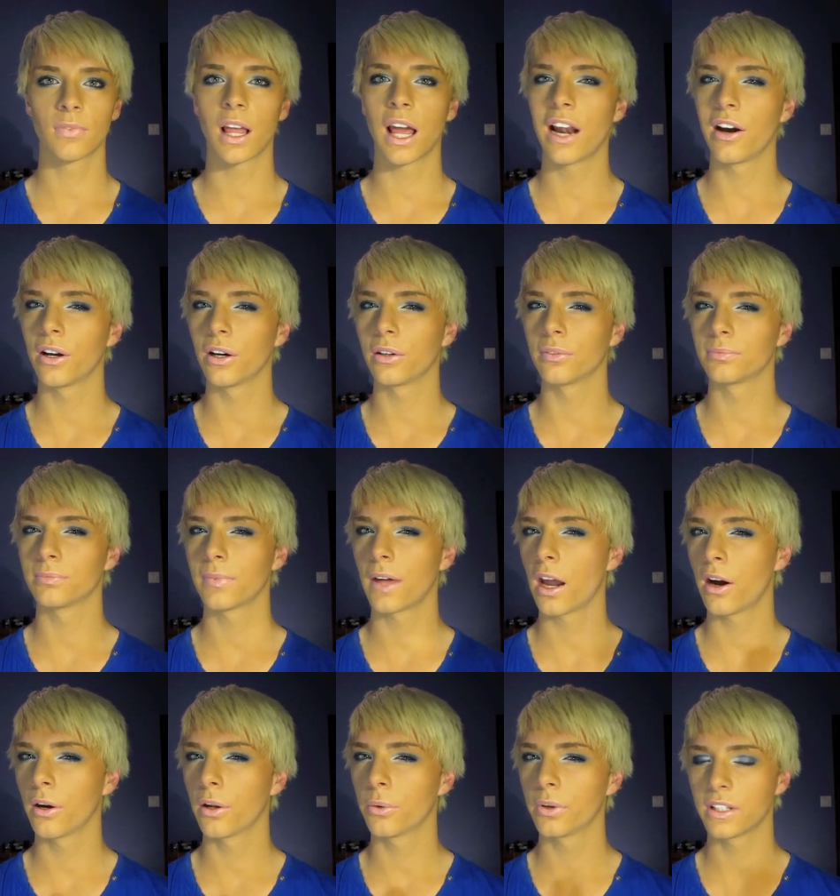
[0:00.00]
I don't know. I
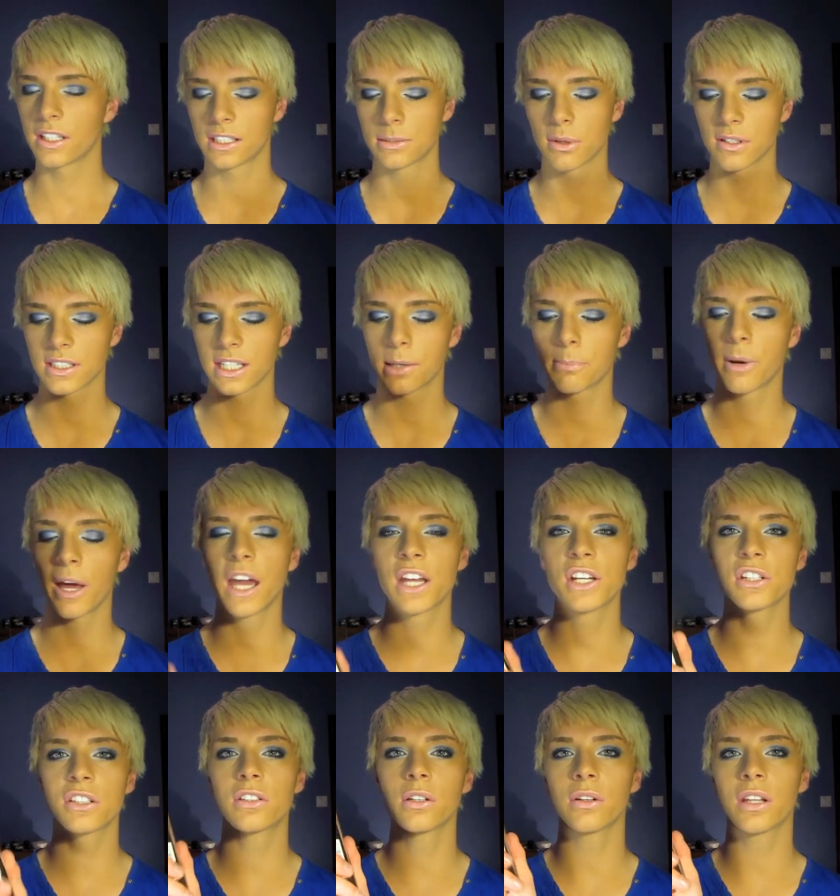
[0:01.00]
don't know what it smells like, but I
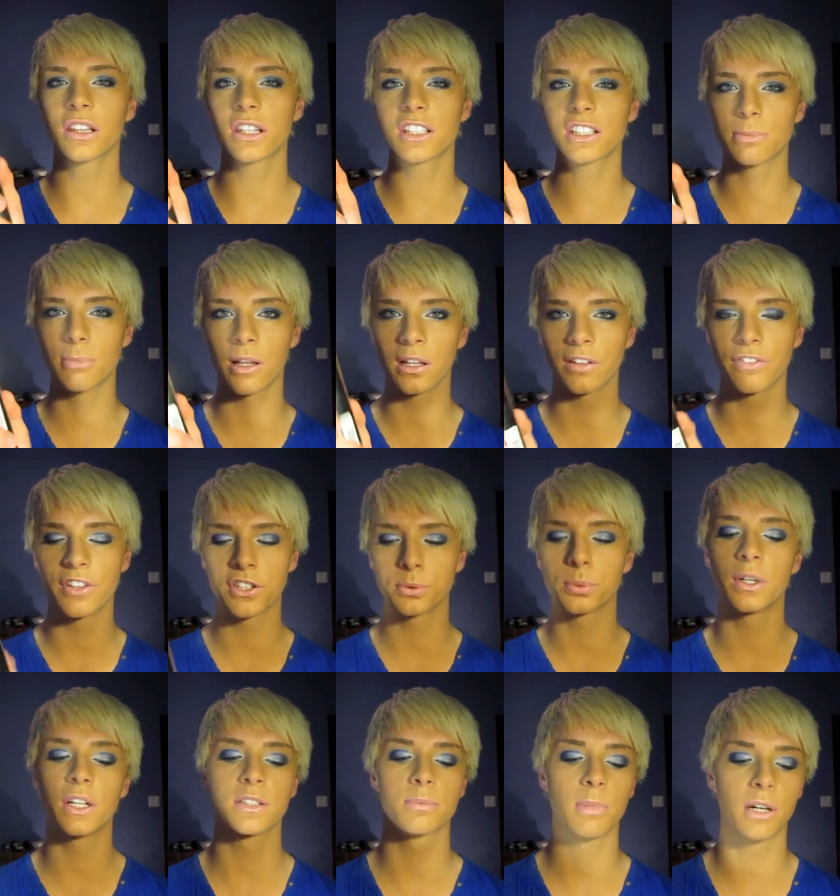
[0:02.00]
just don't like the smell of this
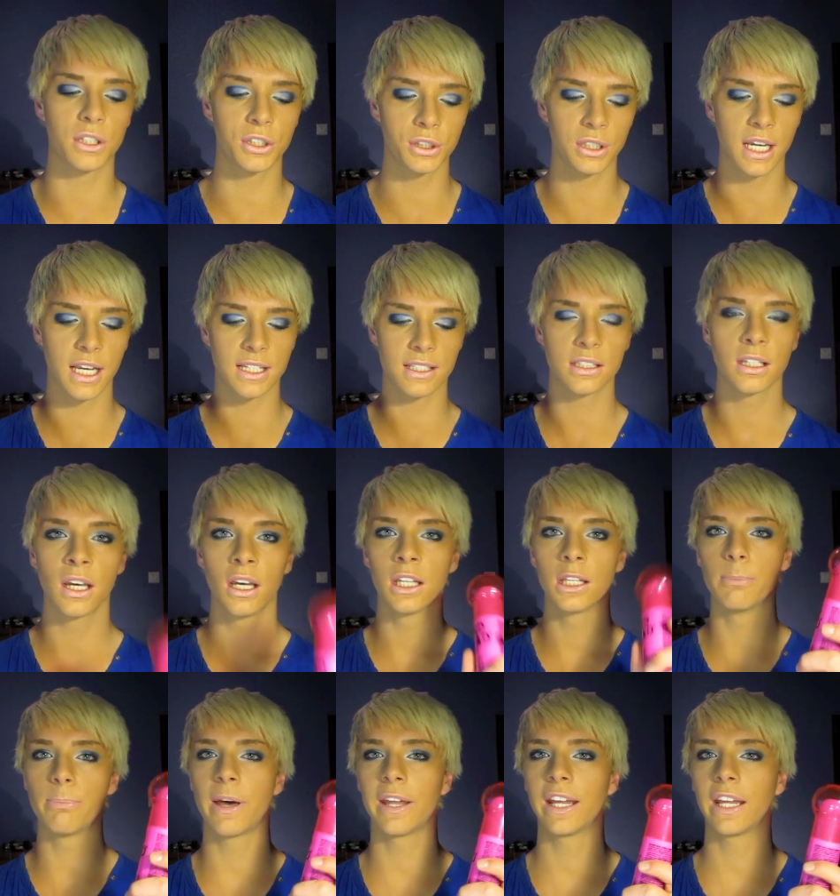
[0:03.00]
one as much as
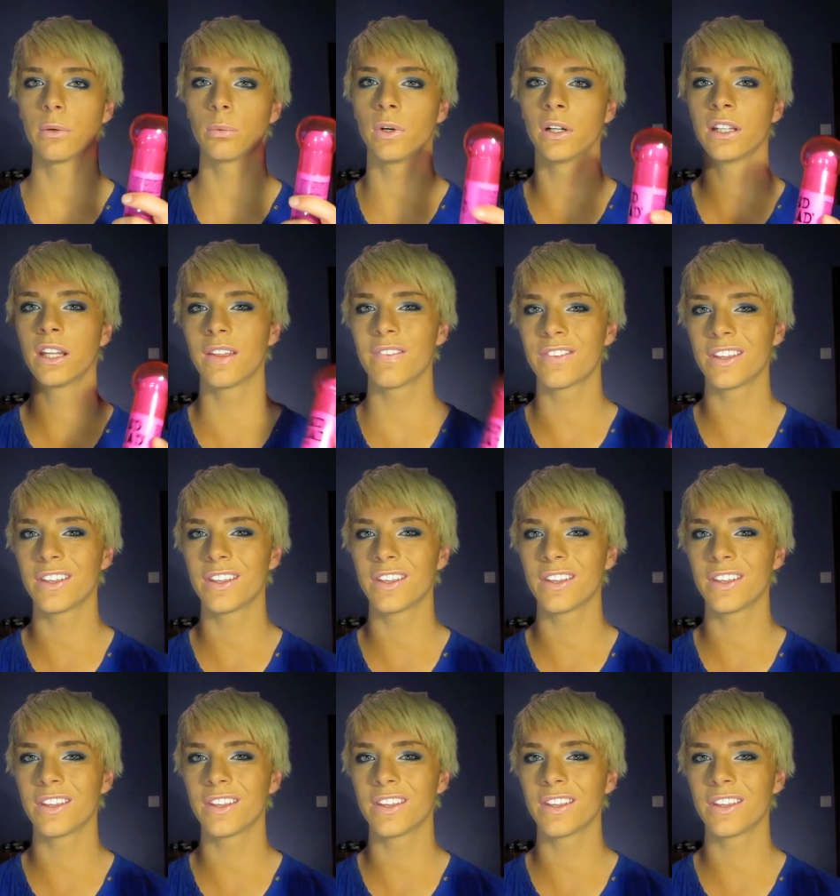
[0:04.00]
the bedhead one.